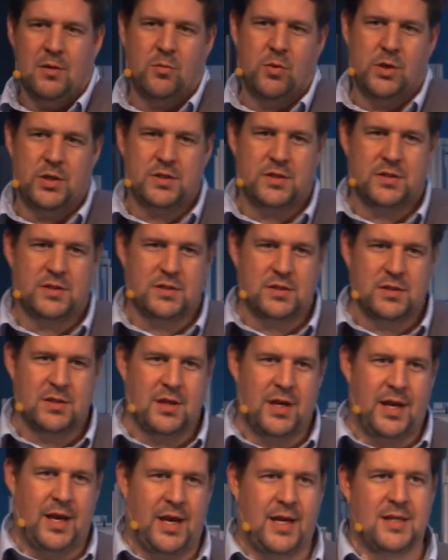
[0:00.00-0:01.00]
was
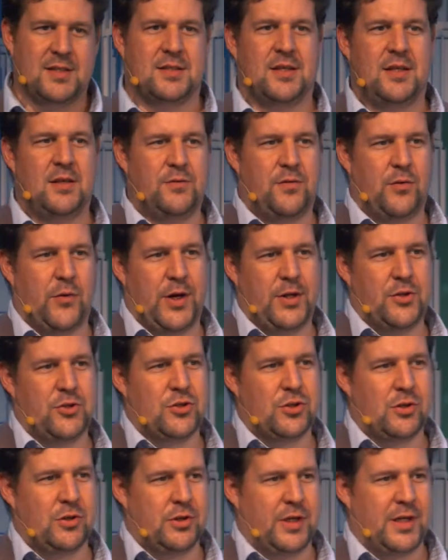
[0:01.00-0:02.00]
as
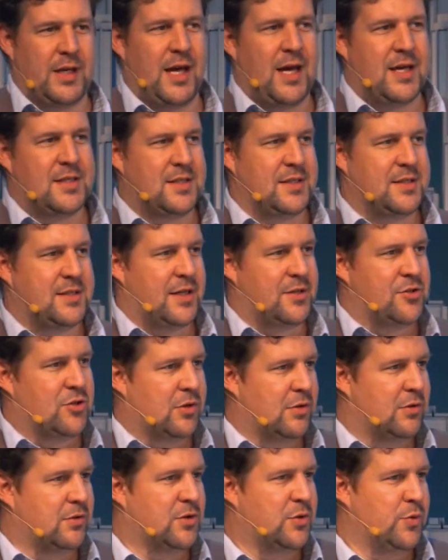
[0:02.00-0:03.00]
influential and as
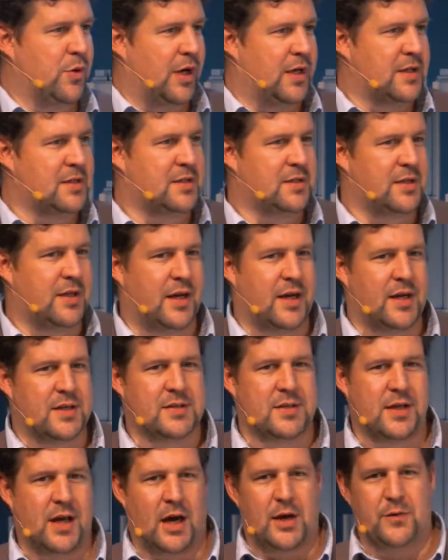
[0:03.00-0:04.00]
essential to us
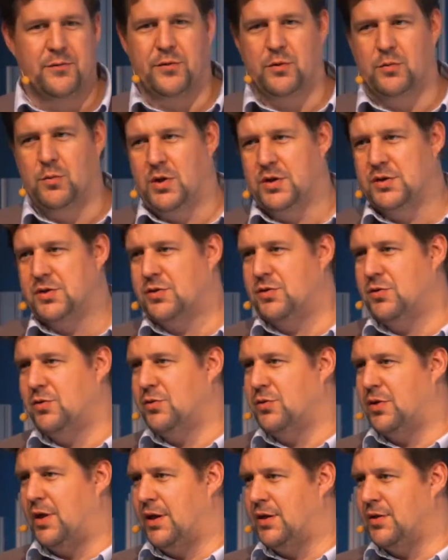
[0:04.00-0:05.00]
as the iPhone was
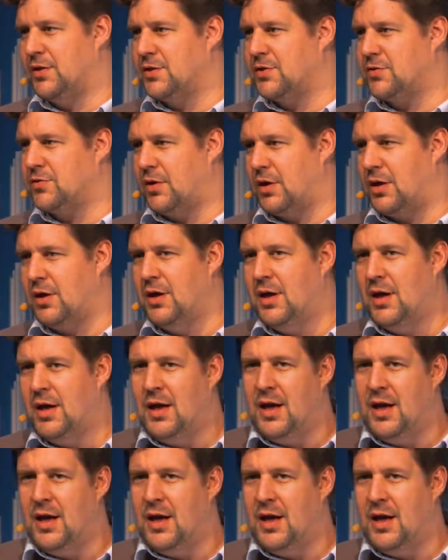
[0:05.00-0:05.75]
to the industry.